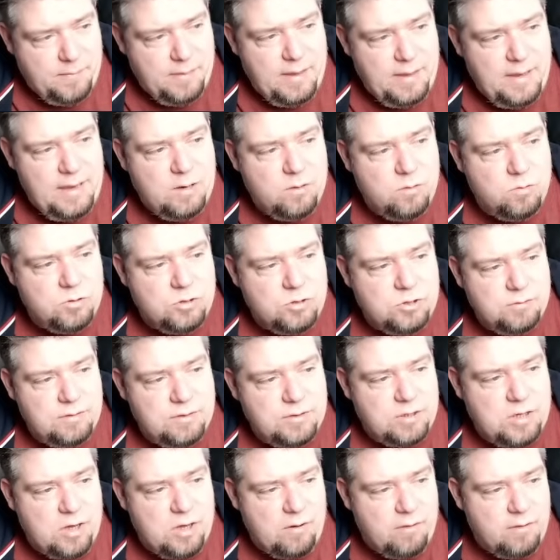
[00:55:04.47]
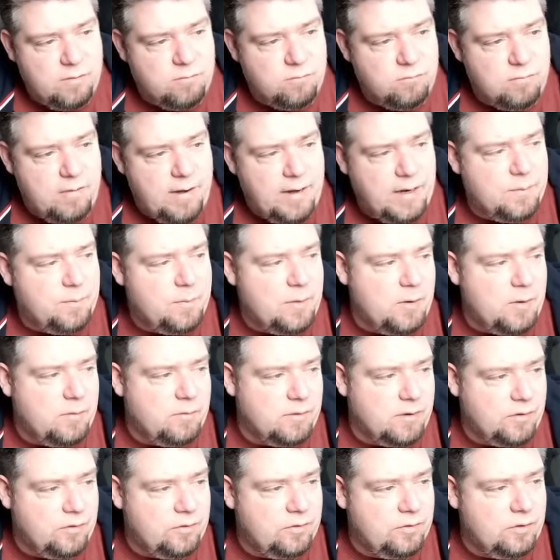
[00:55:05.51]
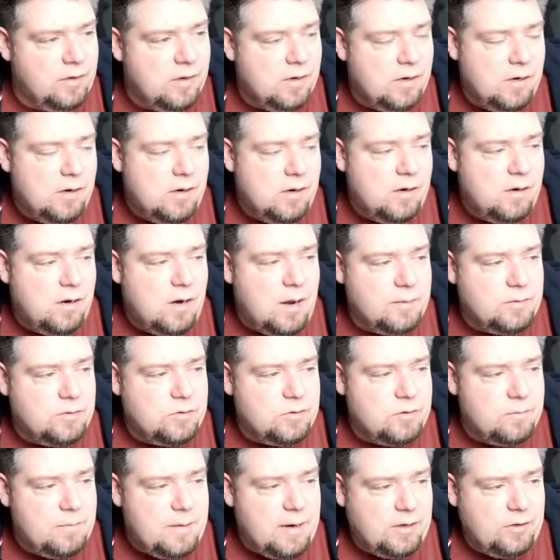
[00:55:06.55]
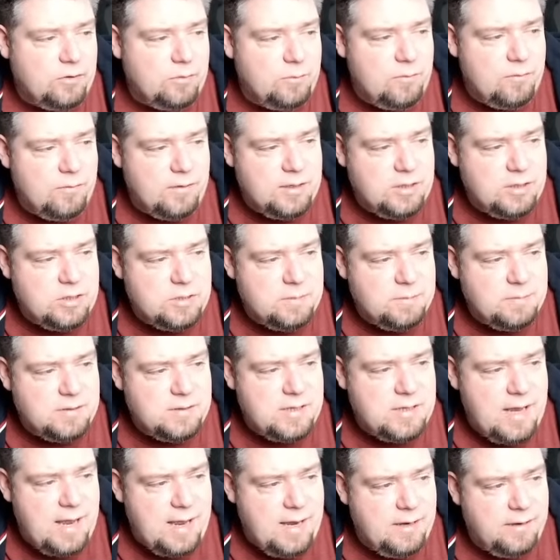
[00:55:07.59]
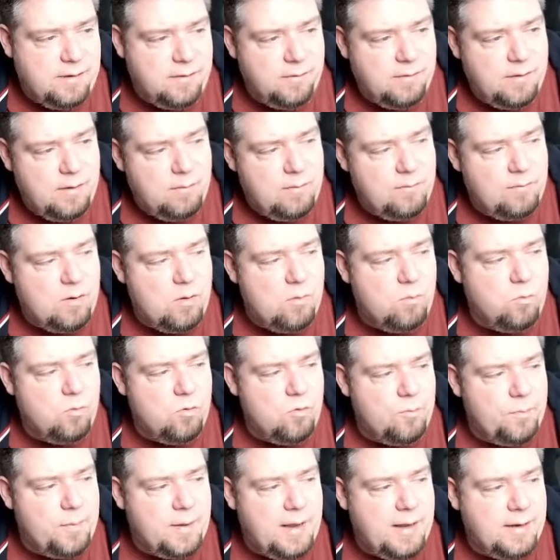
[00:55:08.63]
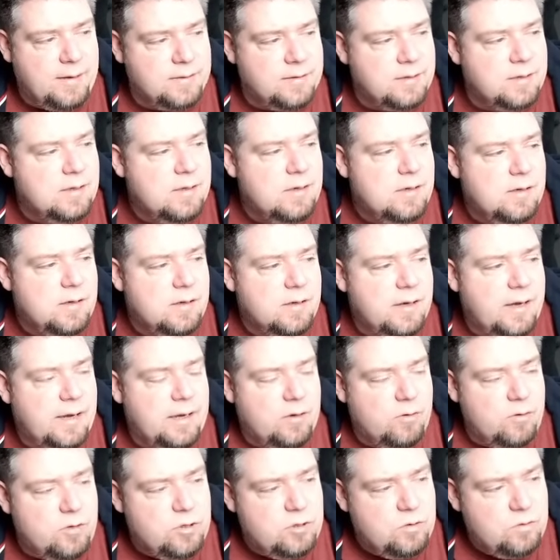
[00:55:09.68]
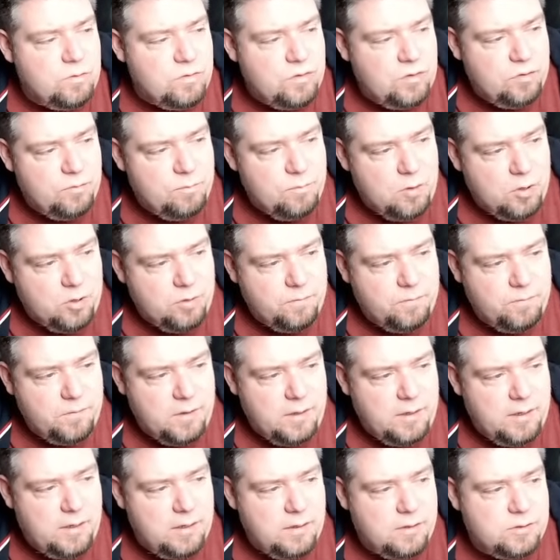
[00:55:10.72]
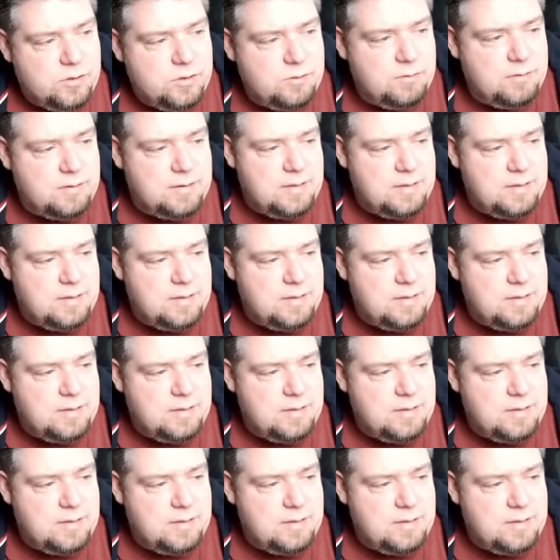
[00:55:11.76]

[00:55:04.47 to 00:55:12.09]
equal to its current rank bonus, up to a maximum of leadership 10. However, a Warband cannot use this modifier to its